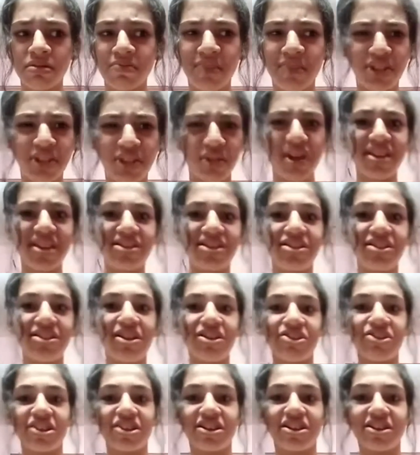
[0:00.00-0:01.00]
But the
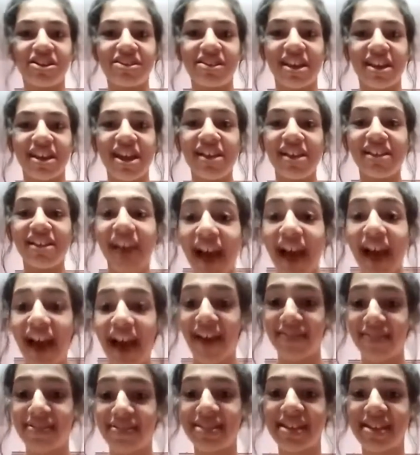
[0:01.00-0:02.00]
soldiers, he
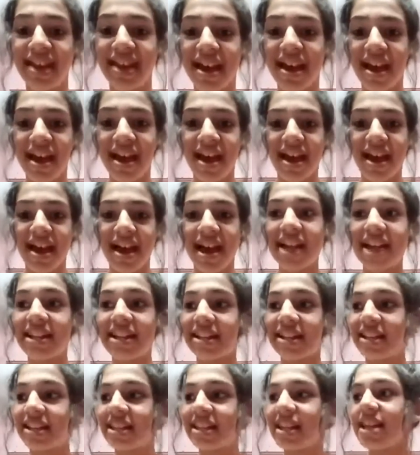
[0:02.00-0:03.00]
laughed, and
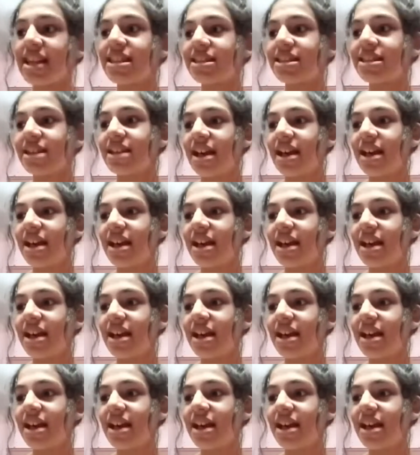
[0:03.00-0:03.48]
he said,